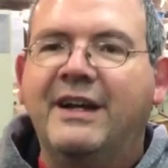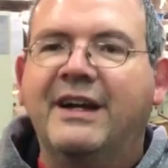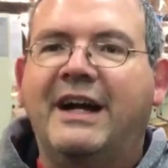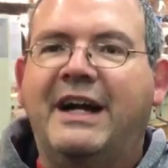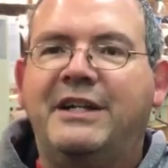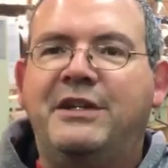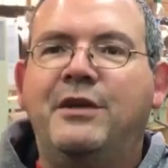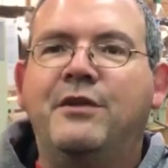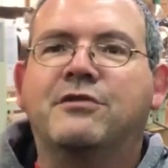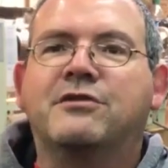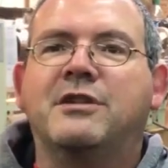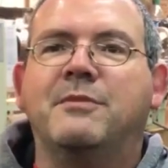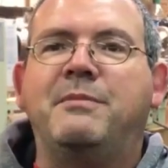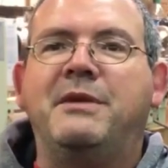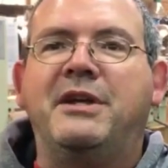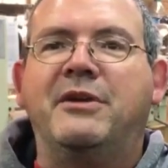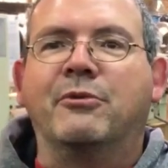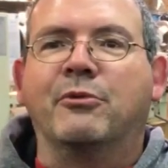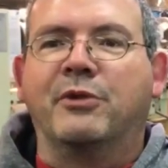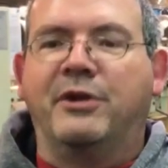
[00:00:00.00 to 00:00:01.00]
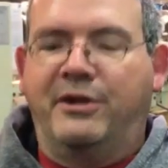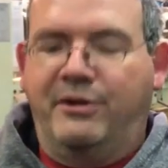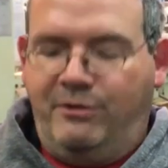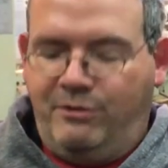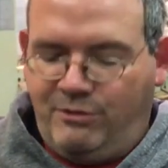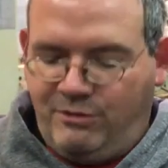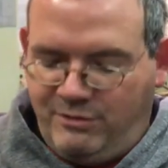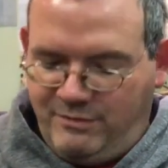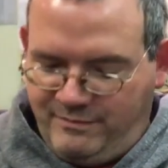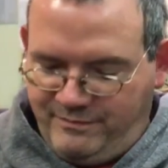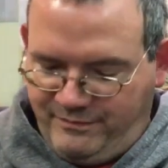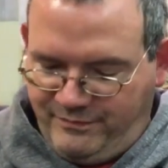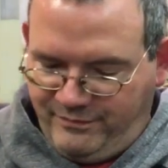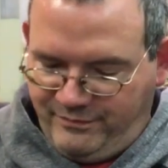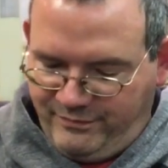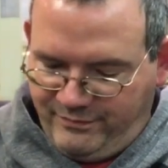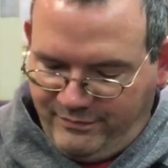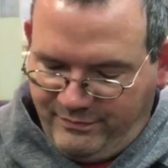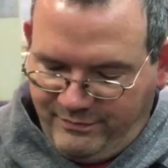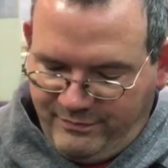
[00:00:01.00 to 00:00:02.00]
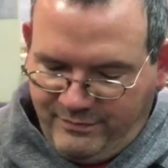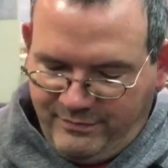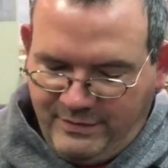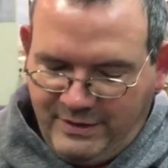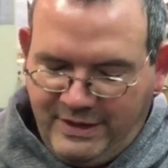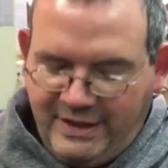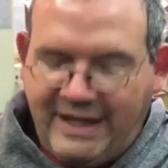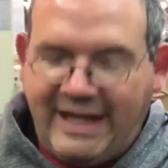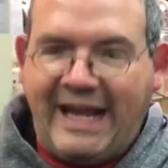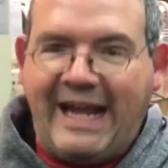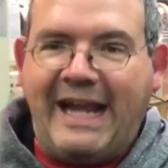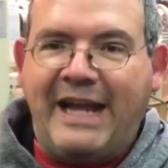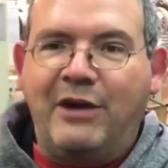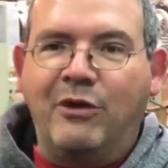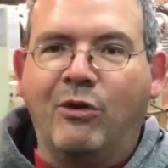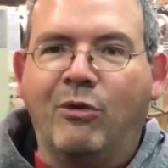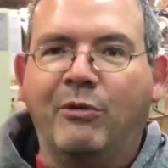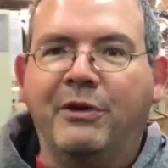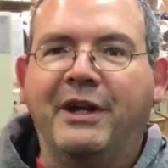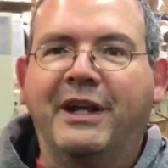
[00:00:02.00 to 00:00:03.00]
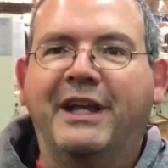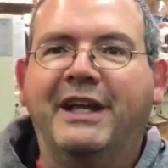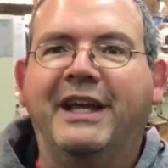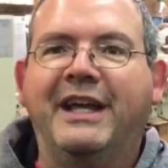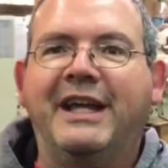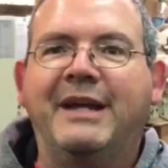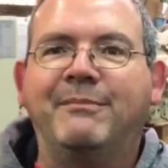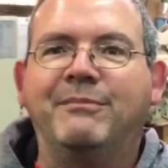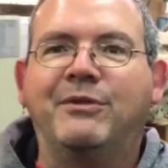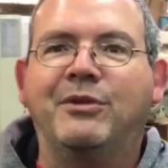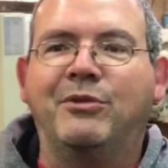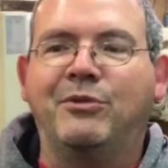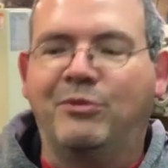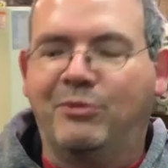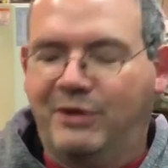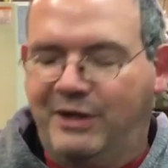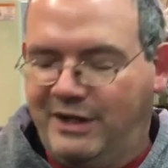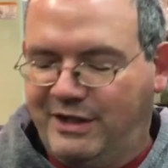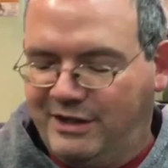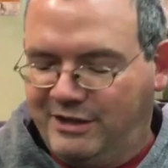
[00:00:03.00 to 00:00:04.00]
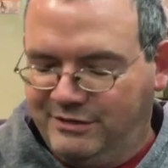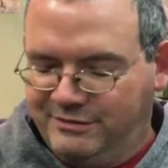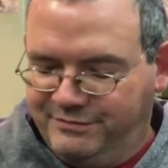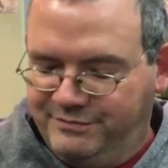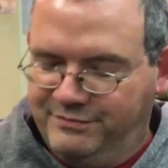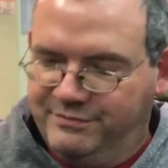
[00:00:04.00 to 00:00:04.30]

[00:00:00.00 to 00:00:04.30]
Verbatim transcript: I used to be real anal when it came to uh,